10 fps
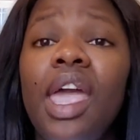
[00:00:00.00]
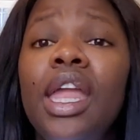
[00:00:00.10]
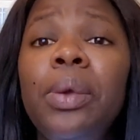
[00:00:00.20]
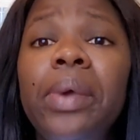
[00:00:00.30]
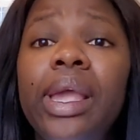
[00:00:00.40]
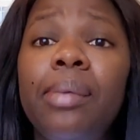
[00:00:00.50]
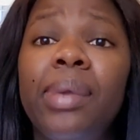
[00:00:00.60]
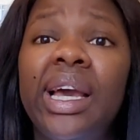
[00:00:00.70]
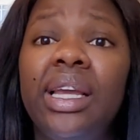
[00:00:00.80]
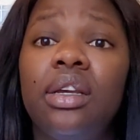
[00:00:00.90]
Anyway,
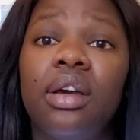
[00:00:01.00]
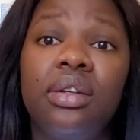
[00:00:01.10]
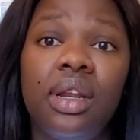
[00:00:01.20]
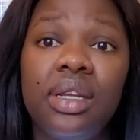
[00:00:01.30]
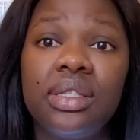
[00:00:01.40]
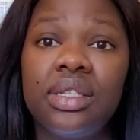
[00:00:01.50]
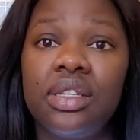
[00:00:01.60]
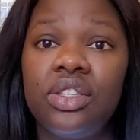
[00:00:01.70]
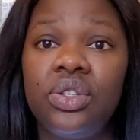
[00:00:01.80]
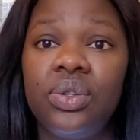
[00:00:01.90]
my
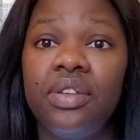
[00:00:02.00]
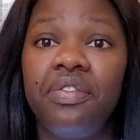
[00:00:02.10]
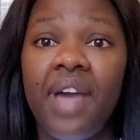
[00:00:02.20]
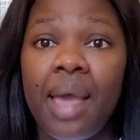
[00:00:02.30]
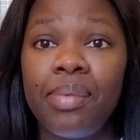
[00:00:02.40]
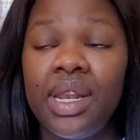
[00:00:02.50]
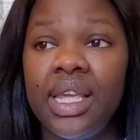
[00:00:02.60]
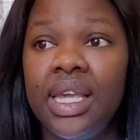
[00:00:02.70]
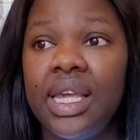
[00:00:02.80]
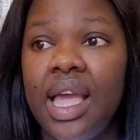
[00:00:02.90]
condolences to the
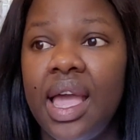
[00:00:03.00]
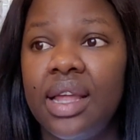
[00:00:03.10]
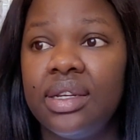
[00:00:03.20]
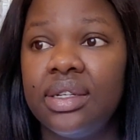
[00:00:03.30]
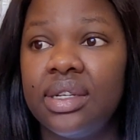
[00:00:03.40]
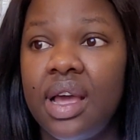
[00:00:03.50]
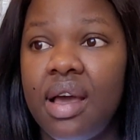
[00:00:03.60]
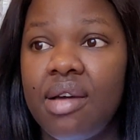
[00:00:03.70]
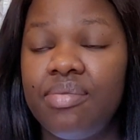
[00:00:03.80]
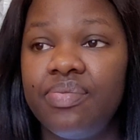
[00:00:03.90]
family and
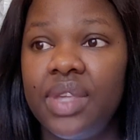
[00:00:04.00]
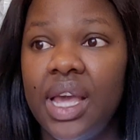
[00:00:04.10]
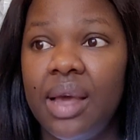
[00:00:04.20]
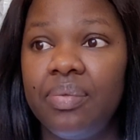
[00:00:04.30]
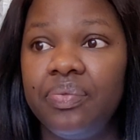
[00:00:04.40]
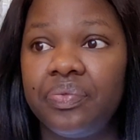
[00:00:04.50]
um, yeah.